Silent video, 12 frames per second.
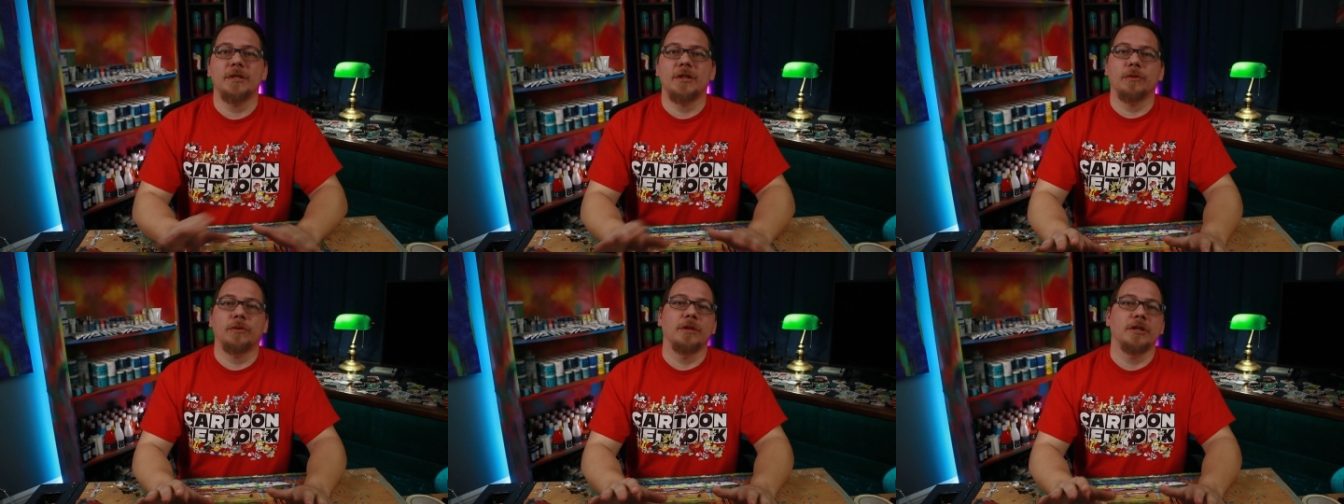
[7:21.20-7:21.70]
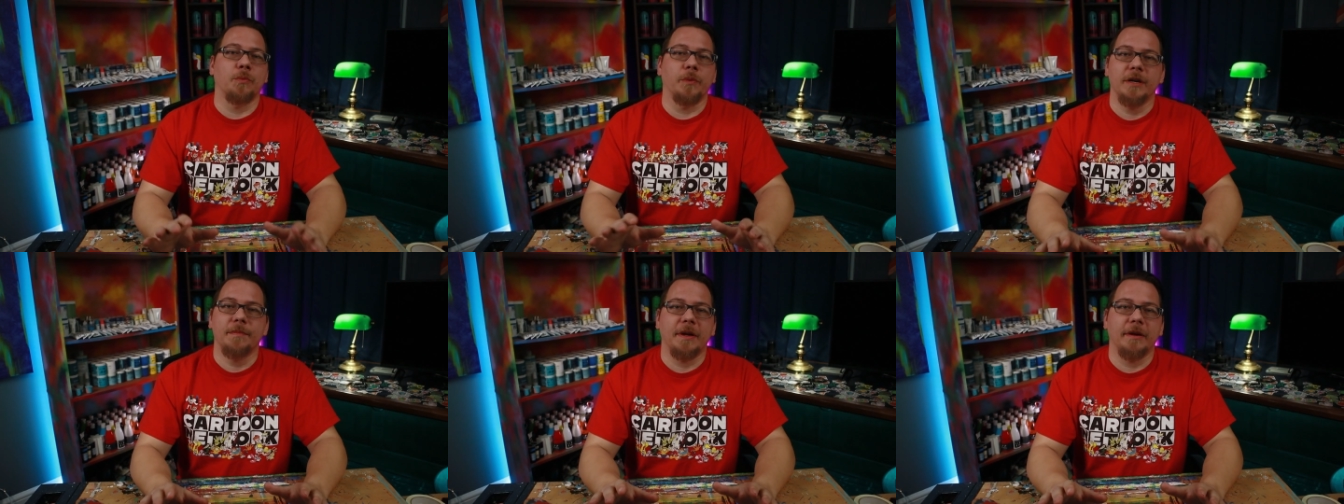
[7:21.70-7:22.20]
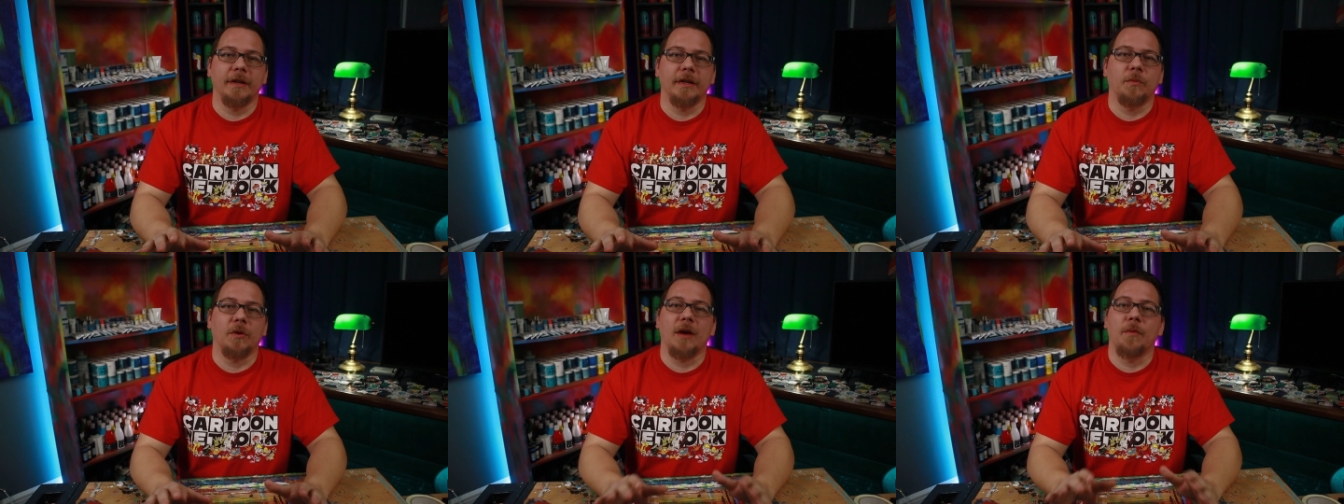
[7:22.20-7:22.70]
always go through this weird
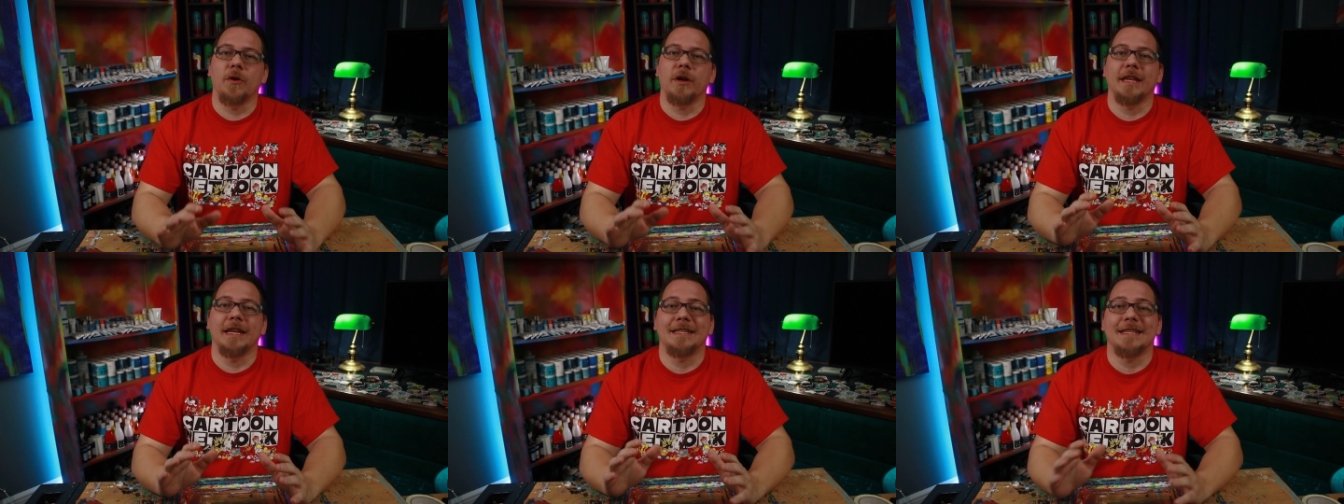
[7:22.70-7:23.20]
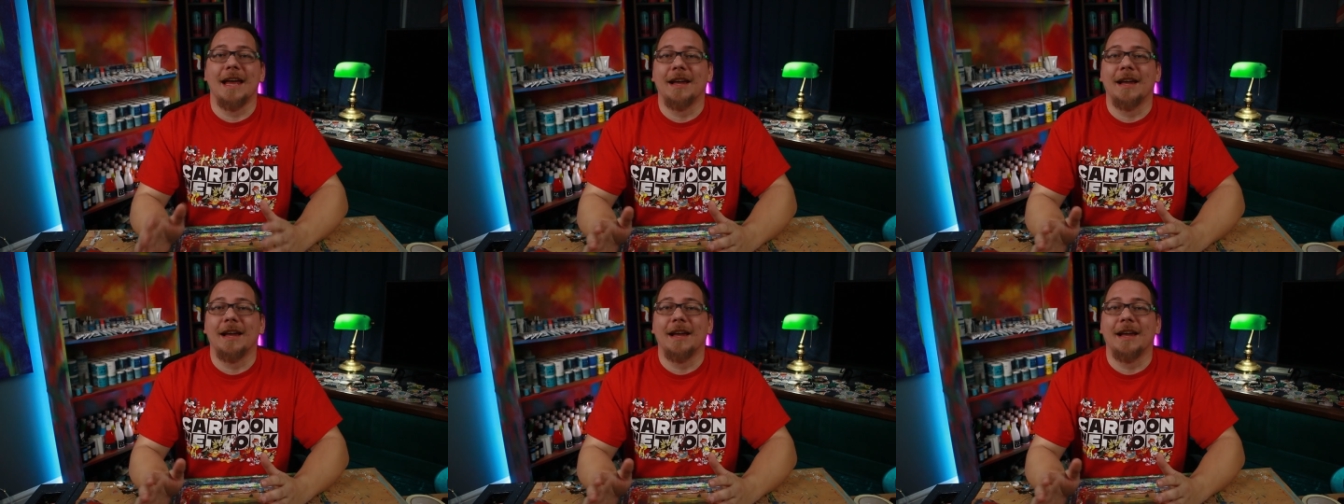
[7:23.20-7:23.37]
period where I worry that it's